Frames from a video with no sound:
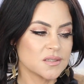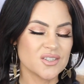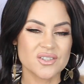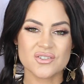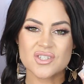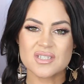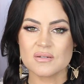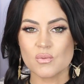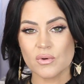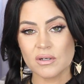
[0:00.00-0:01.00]
you know, it
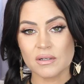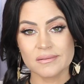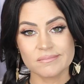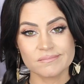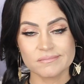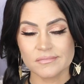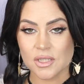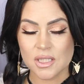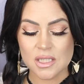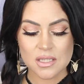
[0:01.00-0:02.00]
just didn't work.
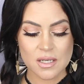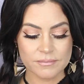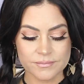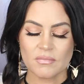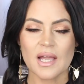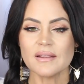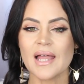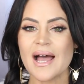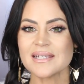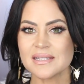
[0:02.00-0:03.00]
What can I say?
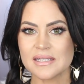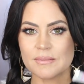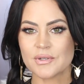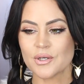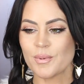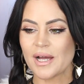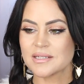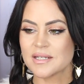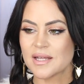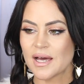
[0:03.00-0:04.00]
And lastly, I'm going to go
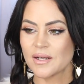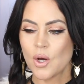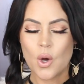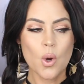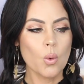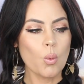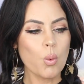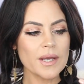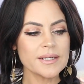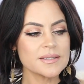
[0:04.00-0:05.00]
back to that
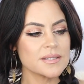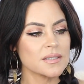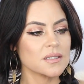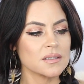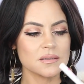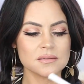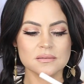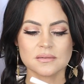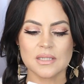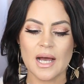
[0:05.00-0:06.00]
white
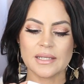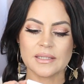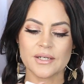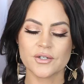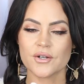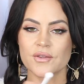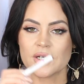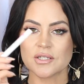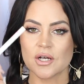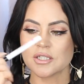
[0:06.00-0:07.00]
eyeliner
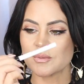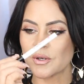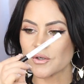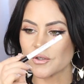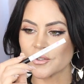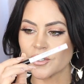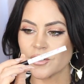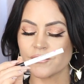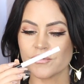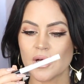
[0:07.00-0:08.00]
that I talked about
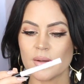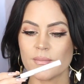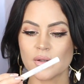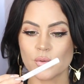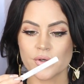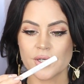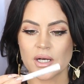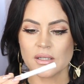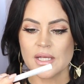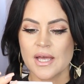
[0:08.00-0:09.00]
earlier from
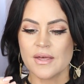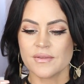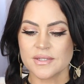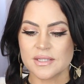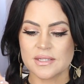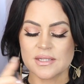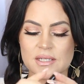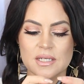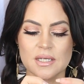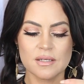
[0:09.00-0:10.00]
L'Oreal. This is
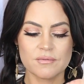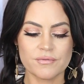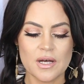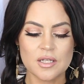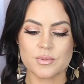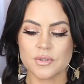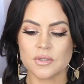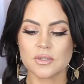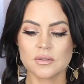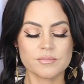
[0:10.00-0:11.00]
the
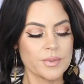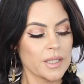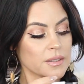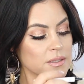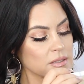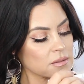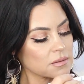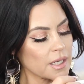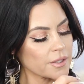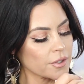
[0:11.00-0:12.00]
Infallible Paints
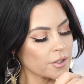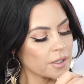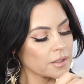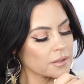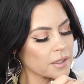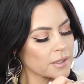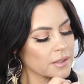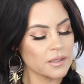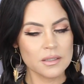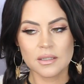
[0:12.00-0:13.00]
liner, and
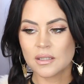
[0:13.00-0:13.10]
like,